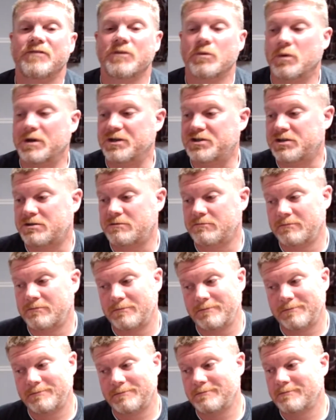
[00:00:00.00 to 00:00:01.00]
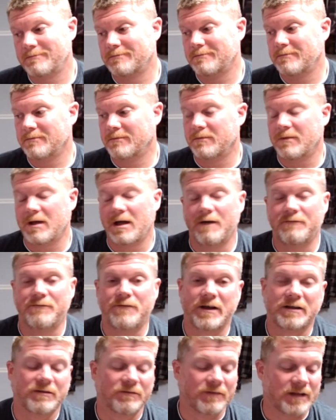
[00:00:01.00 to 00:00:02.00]
which
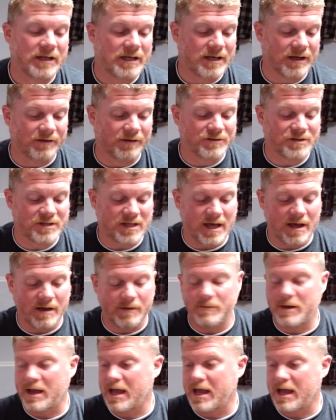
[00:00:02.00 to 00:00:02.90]
effectively gives them